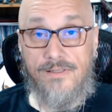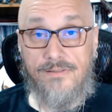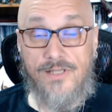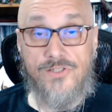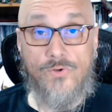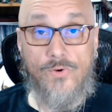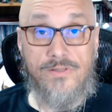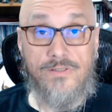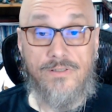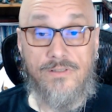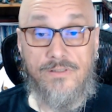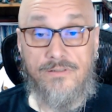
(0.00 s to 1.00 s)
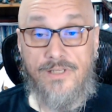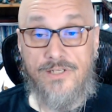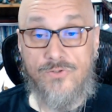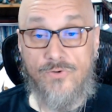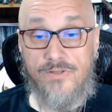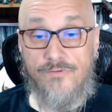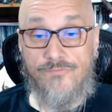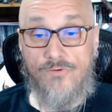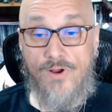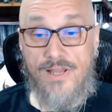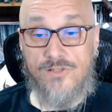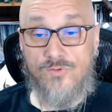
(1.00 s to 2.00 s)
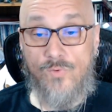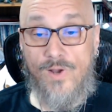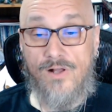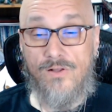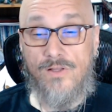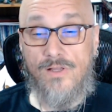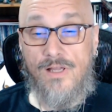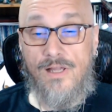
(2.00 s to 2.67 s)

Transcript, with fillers: they joined the they joined the fray as well